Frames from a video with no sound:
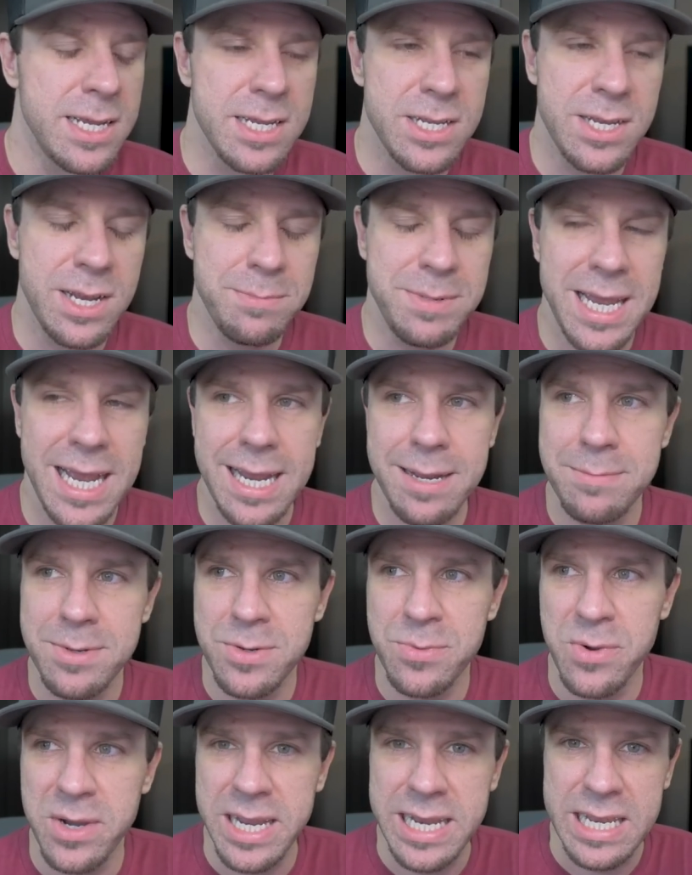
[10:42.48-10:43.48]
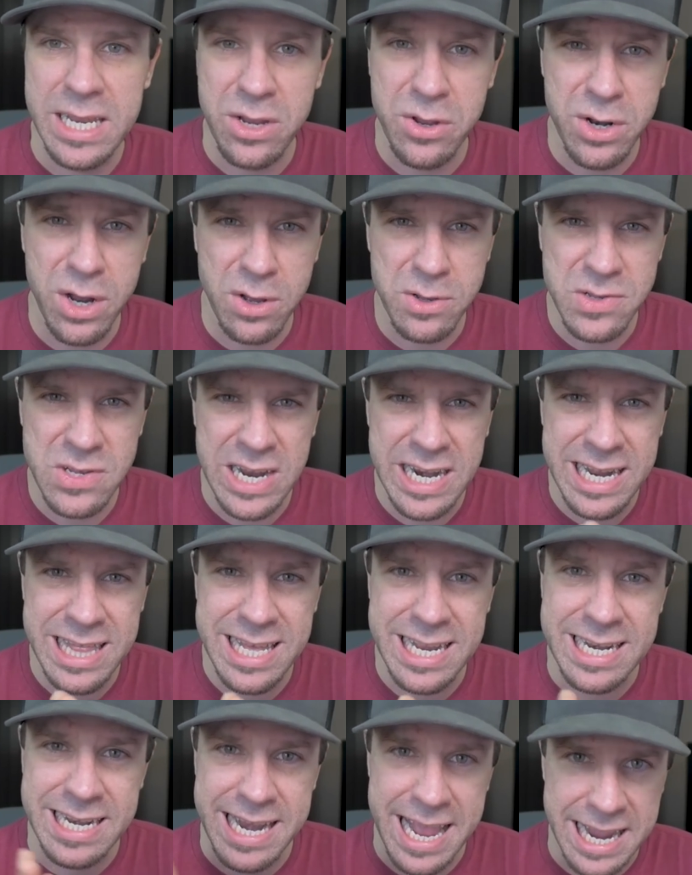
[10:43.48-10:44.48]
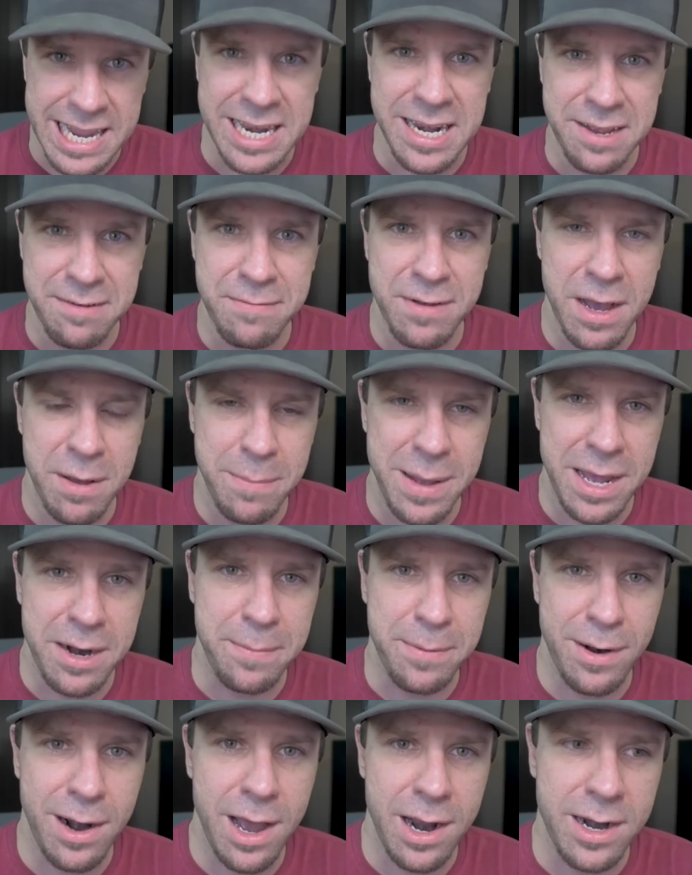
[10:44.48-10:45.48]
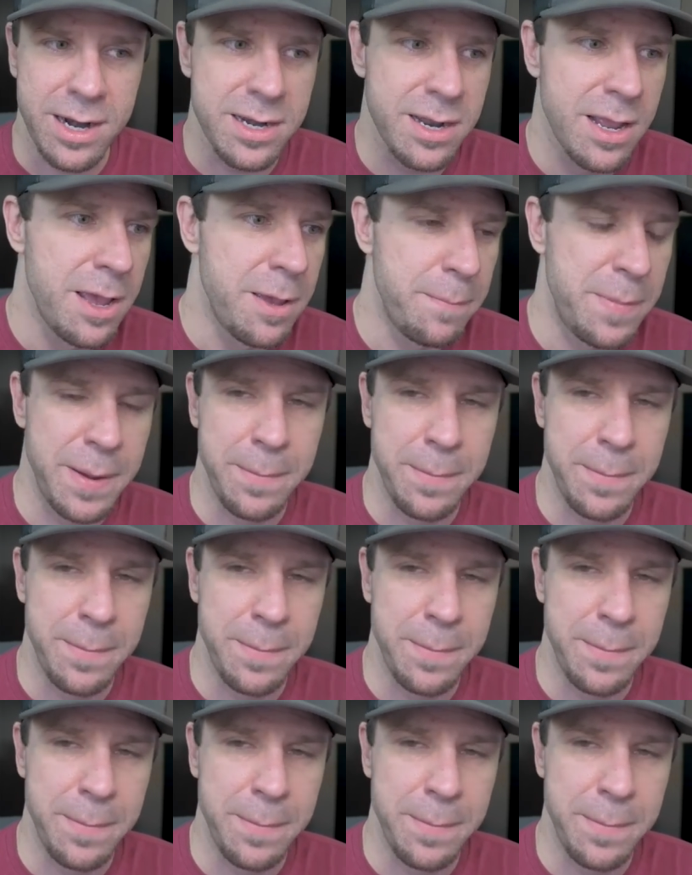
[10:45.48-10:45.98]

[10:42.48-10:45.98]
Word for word: sometimes when you don't say anything negative about a product,